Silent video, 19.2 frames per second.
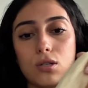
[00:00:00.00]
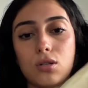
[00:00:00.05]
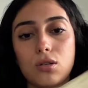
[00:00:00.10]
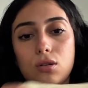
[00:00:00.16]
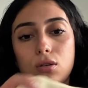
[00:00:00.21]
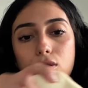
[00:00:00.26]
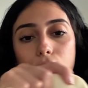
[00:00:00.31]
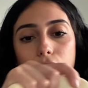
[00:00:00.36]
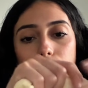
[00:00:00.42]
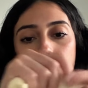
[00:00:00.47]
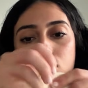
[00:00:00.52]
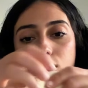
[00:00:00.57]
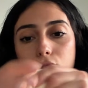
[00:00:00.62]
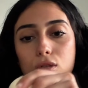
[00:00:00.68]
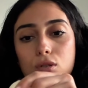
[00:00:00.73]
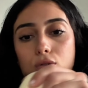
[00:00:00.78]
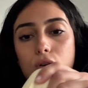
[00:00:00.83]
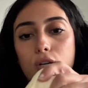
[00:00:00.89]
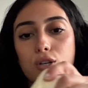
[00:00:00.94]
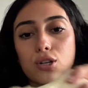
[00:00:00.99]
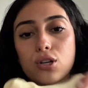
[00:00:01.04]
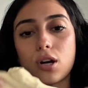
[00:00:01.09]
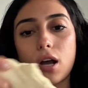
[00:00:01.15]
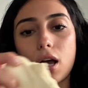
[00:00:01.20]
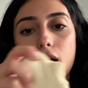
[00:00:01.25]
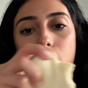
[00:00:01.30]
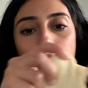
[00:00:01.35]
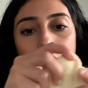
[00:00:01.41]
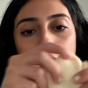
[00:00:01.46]
to stretch her
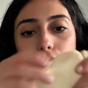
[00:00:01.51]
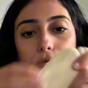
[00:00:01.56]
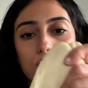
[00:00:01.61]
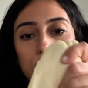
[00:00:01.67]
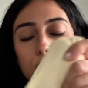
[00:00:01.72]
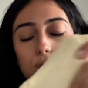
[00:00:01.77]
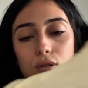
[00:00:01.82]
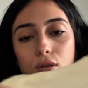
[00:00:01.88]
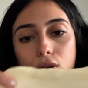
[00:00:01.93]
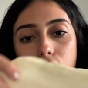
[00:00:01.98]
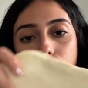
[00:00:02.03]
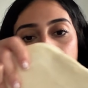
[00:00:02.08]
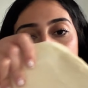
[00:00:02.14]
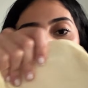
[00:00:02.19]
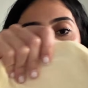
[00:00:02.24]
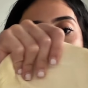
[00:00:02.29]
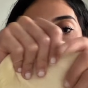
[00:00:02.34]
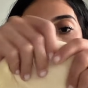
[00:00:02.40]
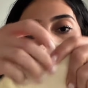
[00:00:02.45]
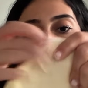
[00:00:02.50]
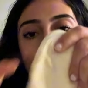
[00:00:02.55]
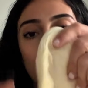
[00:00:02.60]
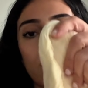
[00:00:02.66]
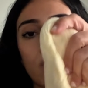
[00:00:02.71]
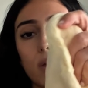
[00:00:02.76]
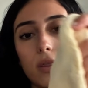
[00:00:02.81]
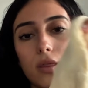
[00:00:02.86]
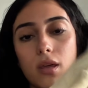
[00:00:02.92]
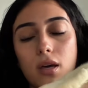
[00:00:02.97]
out
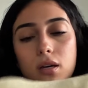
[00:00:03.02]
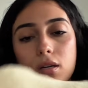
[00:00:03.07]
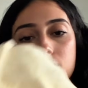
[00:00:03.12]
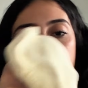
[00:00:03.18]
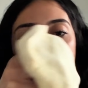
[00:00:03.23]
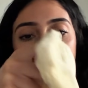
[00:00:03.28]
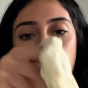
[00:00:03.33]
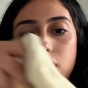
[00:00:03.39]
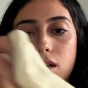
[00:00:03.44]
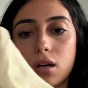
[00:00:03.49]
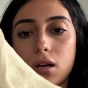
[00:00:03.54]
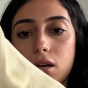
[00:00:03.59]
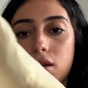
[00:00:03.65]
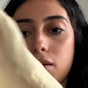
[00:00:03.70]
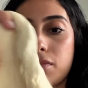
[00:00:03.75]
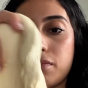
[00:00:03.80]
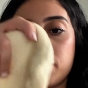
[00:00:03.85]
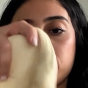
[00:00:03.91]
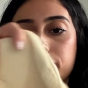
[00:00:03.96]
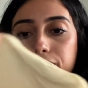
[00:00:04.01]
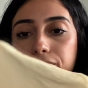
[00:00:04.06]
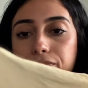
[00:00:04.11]
one last time.